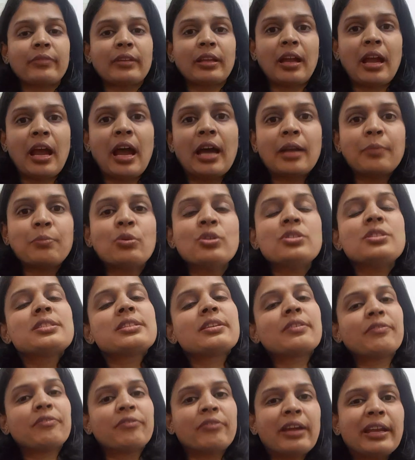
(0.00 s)
hormones
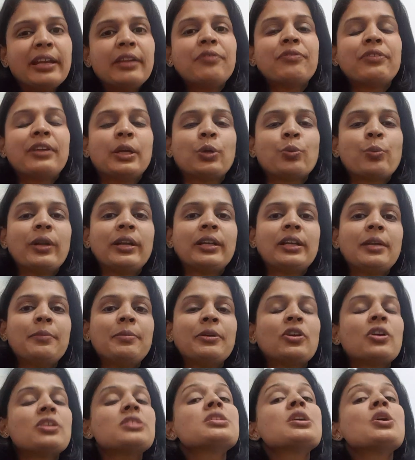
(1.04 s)
very frequently,
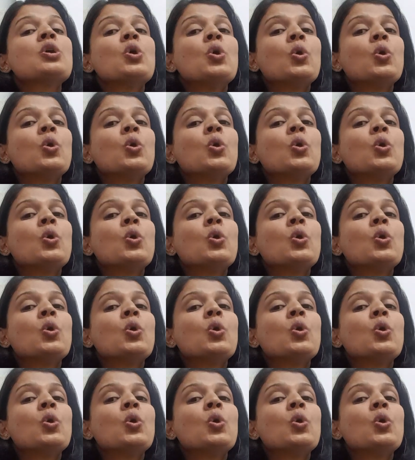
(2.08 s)
because